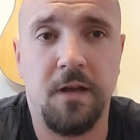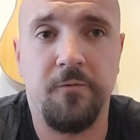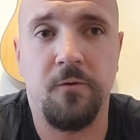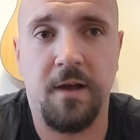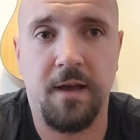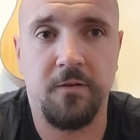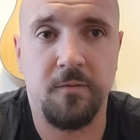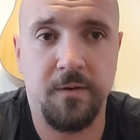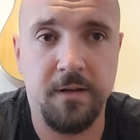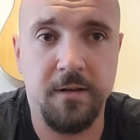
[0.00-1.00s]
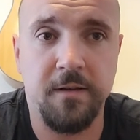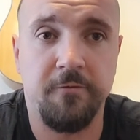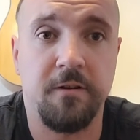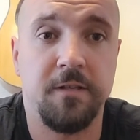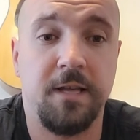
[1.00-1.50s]
everywhere has completely
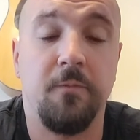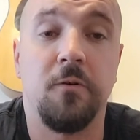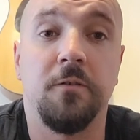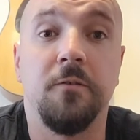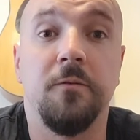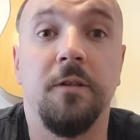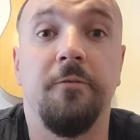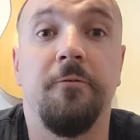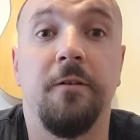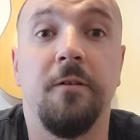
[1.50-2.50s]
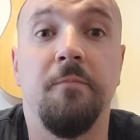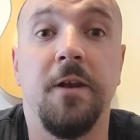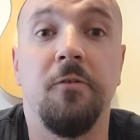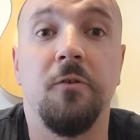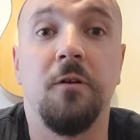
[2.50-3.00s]
different tap water with different
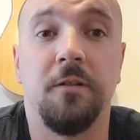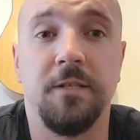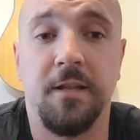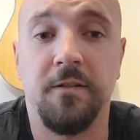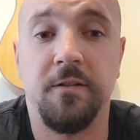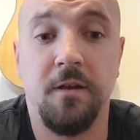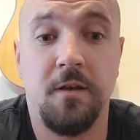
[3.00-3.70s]
mineral contents,